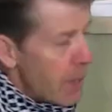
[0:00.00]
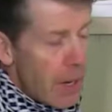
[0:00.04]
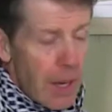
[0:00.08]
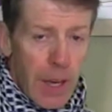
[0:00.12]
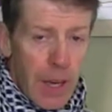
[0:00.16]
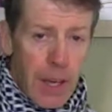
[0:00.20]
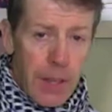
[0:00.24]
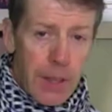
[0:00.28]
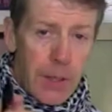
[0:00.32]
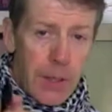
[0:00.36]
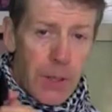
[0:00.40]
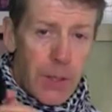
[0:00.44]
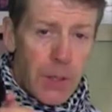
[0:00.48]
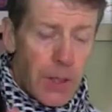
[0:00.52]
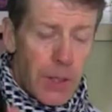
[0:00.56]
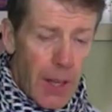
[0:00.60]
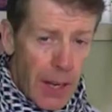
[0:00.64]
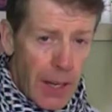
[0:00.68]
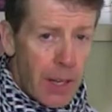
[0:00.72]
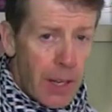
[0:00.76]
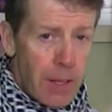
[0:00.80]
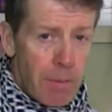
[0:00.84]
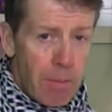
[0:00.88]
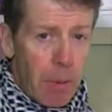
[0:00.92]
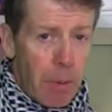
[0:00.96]
The
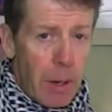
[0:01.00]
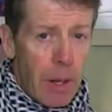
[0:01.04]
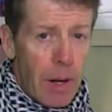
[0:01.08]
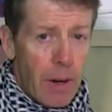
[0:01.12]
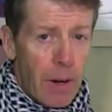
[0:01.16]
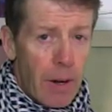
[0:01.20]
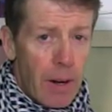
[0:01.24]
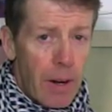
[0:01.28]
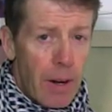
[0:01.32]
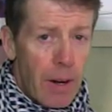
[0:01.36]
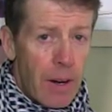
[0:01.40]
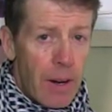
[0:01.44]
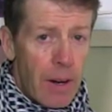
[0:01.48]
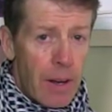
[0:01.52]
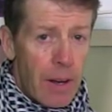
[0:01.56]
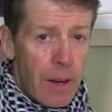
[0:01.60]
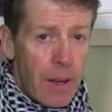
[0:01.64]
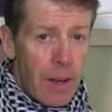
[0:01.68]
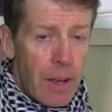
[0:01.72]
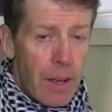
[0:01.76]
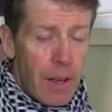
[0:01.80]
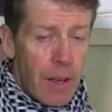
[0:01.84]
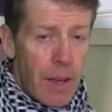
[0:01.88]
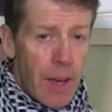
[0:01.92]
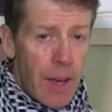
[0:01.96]
second pillar
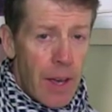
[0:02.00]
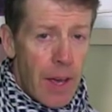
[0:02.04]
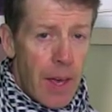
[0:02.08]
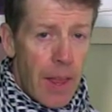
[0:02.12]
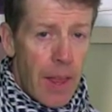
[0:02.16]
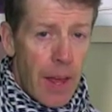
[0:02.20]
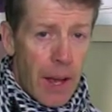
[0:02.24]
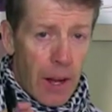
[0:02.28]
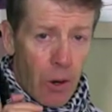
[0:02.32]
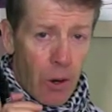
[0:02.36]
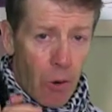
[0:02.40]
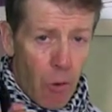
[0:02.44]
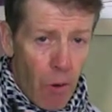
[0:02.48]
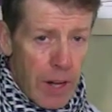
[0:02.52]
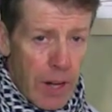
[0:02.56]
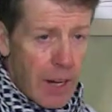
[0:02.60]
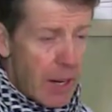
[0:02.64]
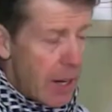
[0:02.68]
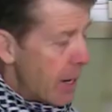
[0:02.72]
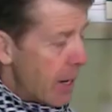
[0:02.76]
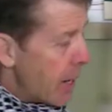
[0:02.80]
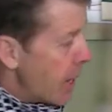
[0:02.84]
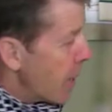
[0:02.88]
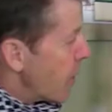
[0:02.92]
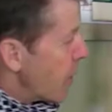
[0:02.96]
that great
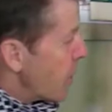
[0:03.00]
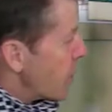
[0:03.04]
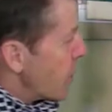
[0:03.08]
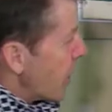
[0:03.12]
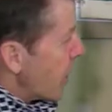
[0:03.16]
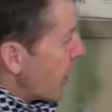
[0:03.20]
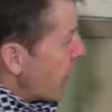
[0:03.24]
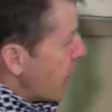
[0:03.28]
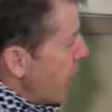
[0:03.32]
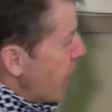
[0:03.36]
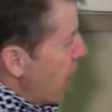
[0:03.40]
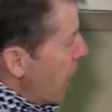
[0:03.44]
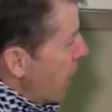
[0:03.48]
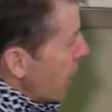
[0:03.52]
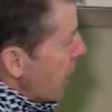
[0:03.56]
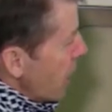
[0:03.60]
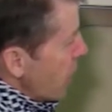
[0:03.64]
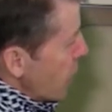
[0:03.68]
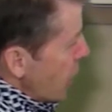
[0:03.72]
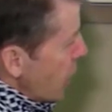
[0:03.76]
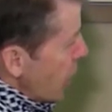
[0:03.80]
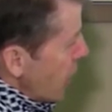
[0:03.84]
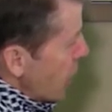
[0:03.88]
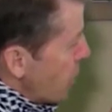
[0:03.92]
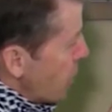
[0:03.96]
leaders
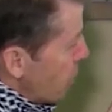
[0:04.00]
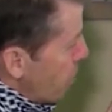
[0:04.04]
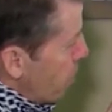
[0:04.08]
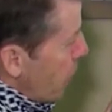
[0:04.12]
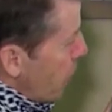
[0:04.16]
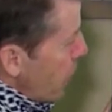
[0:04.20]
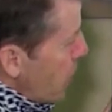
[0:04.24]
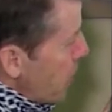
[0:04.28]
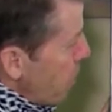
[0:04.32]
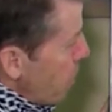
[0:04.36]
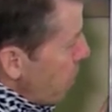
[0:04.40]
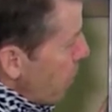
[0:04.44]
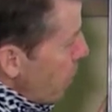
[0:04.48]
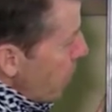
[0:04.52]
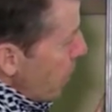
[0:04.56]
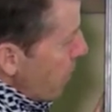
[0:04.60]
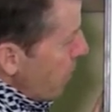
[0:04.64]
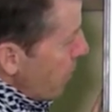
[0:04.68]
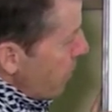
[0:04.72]
acknowledge is people.